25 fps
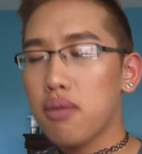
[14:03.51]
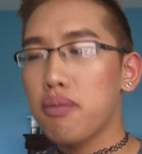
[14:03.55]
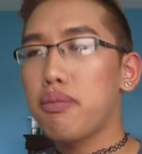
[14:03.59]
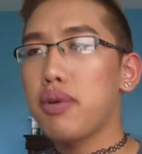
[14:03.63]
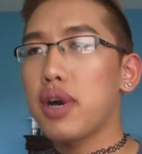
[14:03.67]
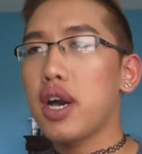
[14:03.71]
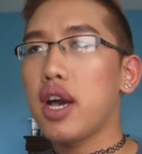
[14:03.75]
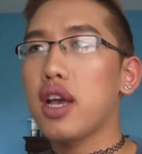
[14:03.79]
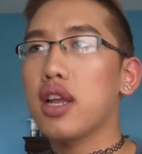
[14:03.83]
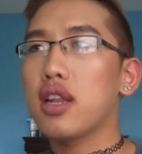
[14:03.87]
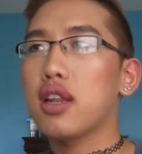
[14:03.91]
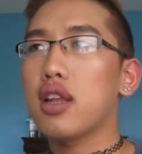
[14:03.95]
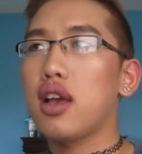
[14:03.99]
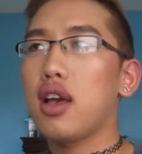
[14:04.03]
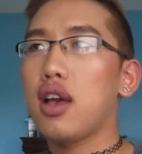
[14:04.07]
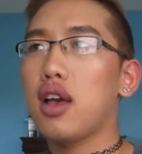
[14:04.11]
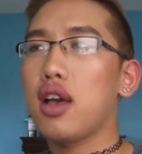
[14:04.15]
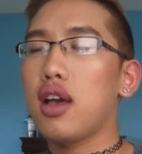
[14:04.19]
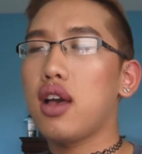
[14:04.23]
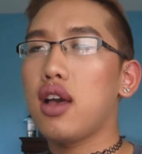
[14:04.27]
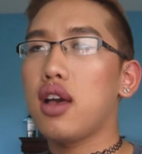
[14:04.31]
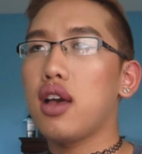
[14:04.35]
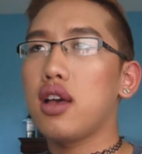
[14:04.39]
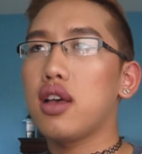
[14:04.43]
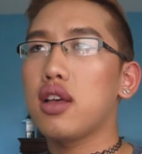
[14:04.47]
but
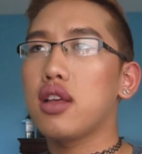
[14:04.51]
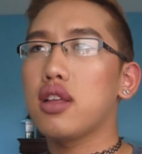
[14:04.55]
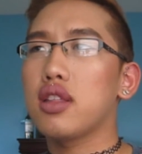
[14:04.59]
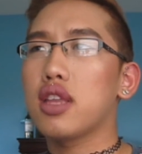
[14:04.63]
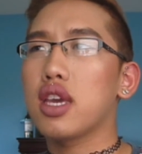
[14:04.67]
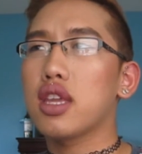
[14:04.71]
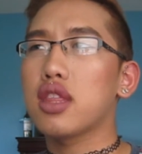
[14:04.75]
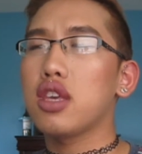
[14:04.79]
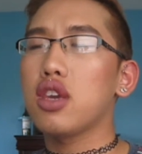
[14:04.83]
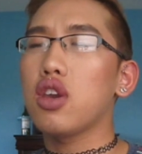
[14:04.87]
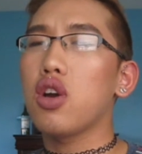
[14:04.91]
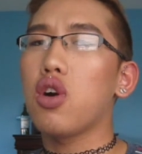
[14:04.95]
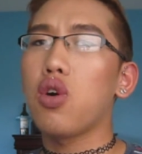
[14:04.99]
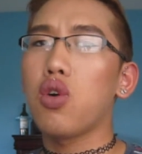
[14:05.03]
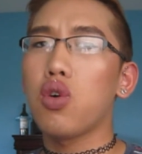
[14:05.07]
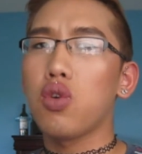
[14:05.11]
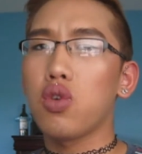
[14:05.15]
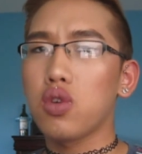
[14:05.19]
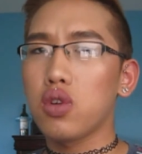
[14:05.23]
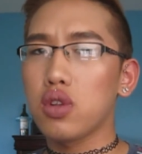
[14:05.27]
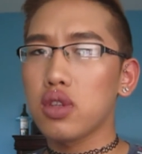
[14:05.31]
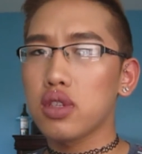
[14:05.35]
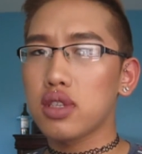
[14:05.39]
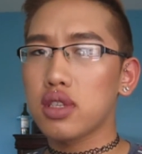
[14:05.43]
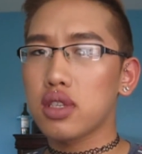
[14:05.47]
like the
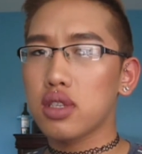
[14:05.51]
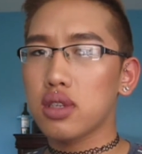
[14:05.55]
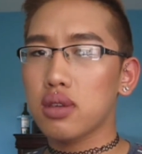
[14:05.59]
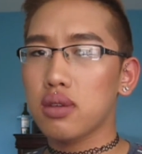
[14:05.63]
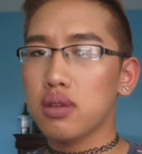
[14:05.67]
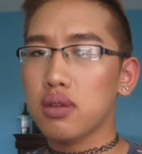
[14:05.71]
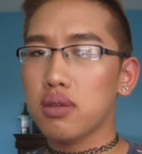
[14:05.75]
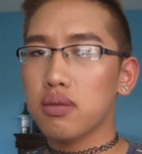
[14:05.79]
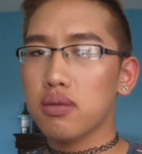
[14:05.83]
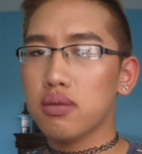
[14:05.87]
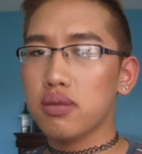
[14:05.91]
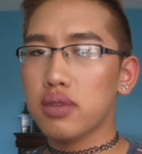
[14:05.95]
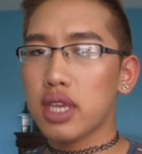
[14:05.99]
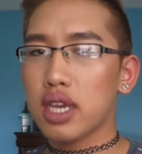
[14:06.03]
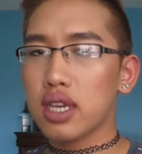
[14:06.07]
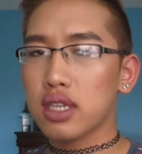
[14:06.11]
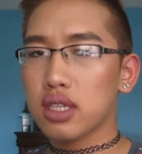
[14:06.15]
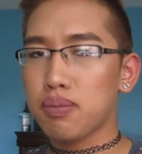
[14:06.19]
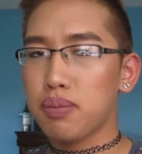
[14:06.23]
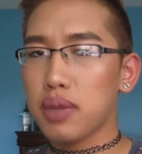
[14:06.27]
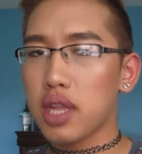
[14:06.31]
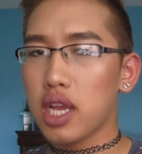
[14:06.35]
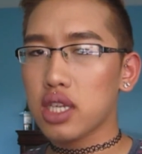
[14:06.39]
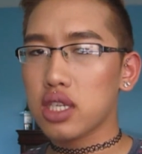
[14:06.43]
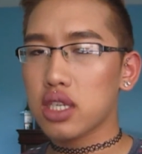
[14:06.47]
old NYX
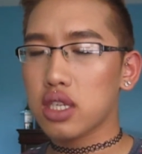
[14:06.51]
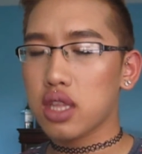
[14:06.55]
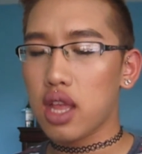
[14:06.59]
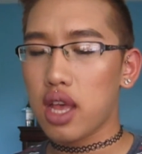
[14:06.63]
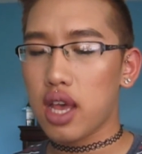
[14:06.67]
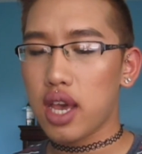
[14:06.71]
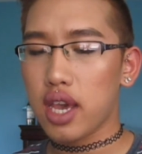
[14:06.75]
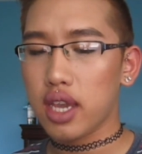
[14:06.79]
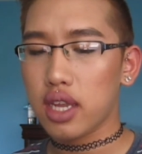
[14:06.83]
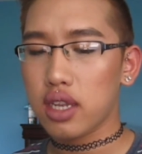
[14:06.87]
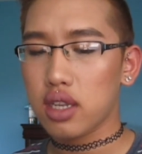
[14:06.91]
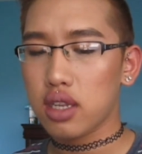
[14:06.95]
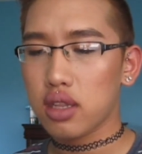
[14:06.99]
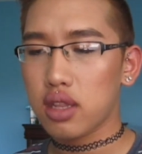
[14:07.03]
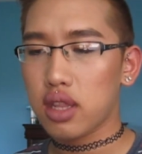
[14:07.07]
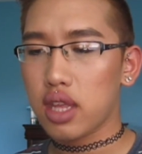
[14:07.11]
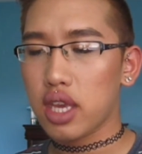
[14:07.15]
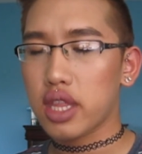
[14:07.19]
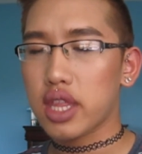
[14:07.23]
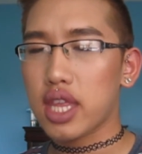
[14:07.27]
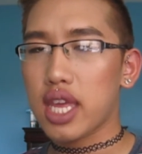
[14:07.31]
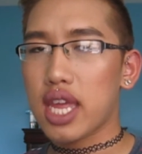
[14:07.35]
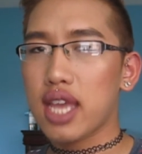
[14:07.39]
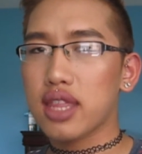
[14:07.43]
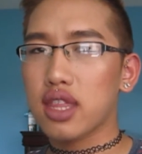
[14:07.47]
blush line,
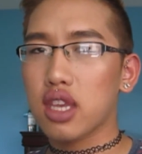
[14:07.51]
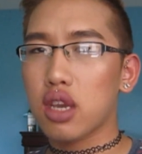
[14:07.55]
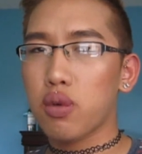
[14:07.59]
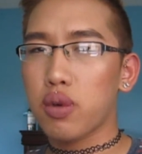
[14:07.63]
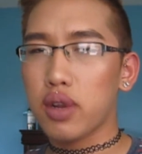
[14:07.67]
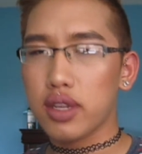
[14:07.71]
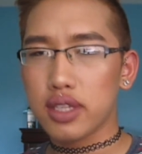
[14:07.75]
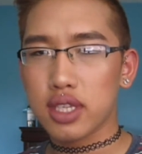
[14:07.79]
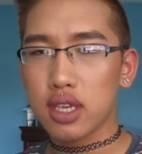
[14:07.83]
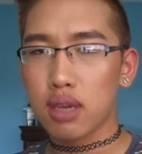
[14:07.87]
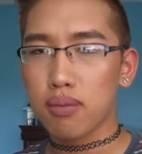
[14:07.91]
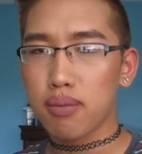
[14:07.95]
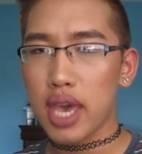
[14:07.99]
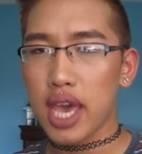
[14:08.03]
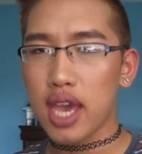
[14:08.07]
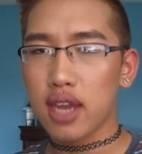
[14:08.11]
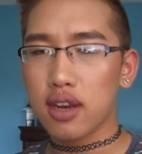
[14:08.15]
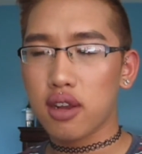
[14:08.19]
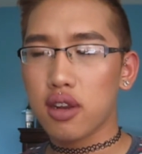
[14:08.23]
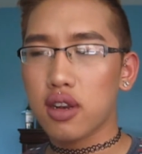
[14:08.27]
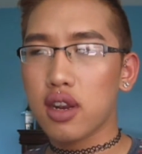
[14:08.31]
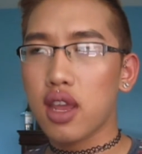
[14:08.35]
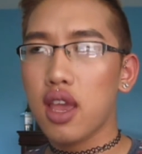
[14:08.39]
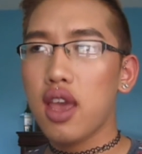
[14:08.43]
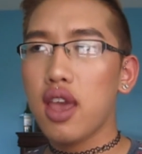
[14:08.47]
like, that had the quilting
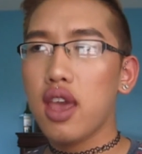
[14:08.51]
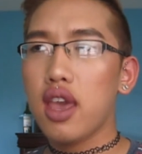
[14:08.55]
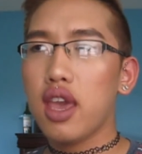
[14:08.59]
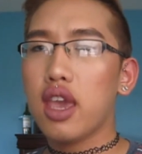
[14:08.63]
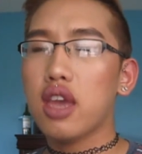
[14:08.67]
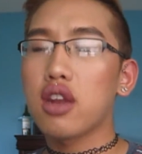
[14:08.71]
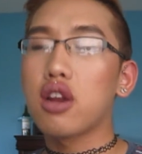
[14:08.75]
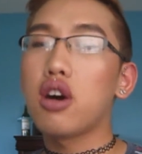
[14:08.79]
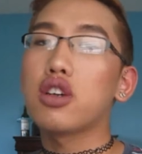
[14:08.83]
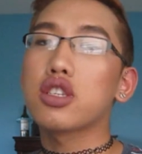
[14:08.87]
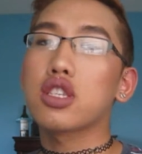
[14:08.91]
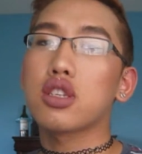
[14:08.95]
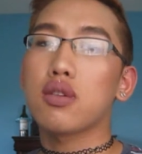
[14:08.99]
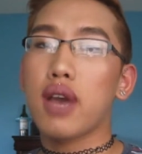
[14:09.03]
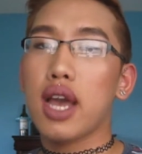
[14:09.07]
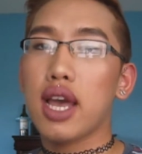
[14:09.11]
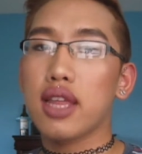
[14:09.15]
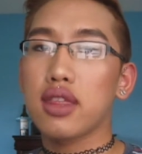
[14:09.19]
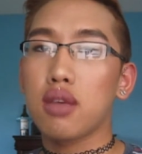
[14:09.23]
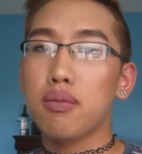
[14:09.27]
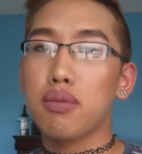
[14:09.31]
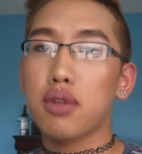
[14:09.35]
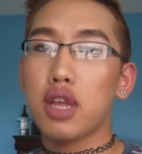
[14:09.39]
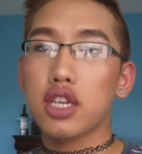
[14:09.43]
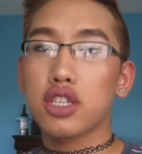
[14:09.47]
pattern, it also had
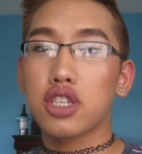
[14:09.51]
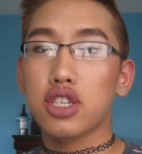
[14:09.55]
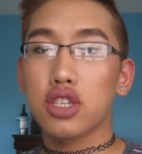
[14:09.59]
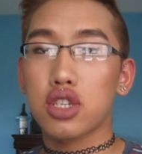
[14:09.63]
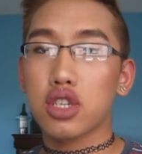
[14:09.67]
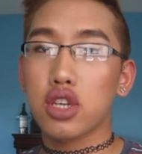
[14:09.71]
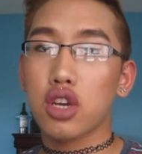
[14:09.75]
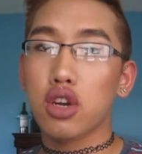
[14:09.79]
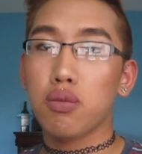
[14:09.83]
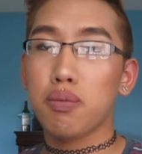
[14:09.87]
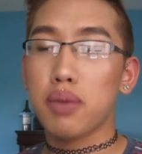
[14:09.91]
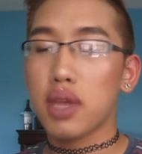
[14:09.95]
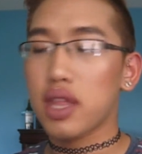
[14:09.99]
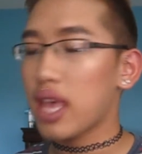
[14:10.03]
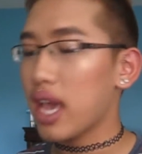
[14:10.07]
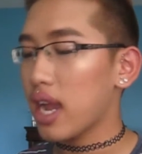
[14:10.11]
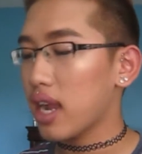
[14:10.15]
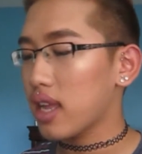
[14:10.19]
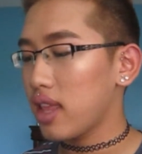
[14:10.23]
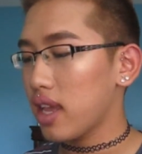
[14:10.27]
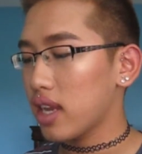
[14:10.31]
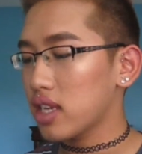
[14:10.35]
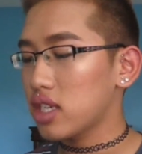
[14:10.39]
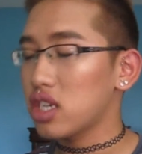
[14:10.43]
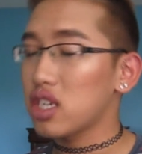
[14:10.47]
the blush in Taupe in that
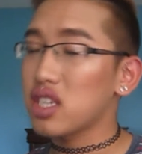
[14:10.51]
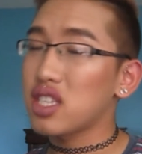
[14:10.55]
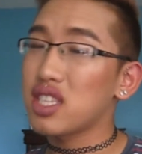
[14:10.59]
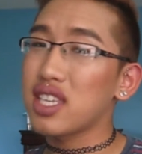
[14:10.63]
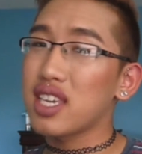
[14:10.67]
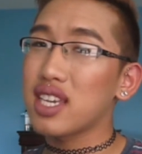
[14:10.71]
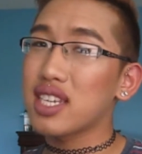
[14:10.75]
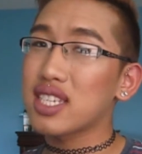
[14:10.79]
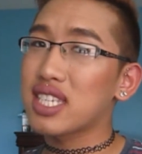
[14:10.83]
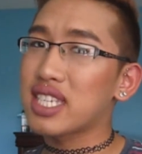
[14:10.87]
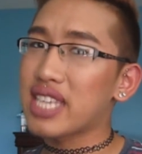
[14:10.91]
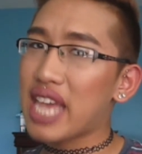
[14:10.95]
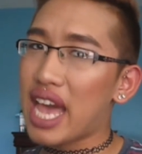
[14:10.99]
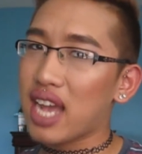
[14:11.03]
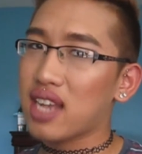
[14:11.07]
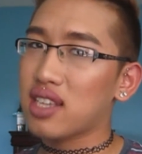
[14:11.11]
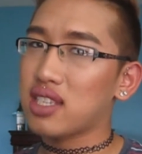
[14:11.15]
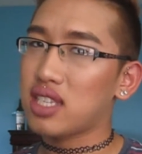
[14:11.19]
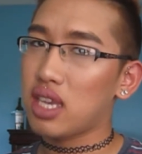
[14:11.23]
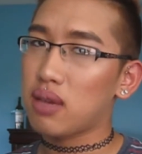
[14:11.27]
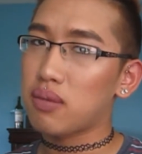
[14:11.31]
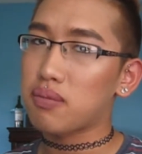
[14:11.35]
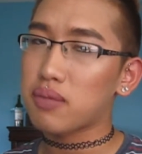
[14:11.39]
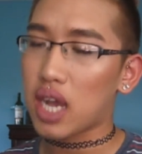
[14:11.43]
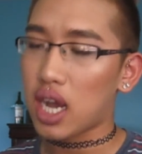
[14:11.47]
collection. It's the exact
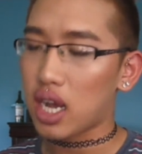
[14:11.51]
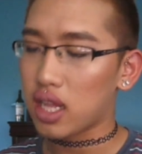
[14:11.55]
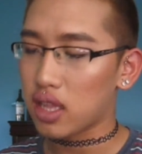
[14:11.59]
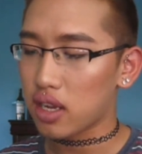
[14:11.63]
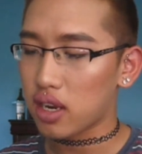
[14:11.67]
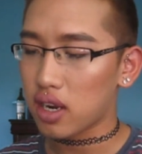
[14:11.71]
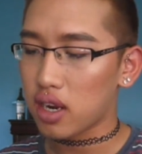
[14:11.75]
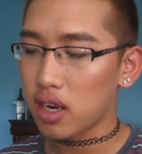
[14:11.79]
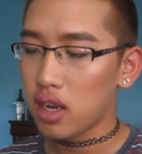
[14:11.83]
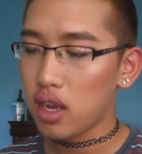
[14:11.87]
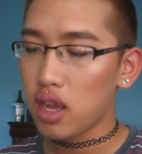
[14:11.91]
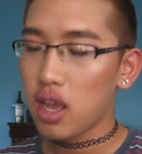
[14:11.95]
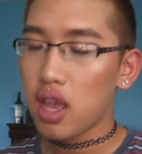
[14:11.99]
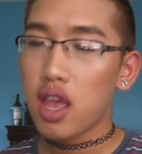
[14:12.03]
same color.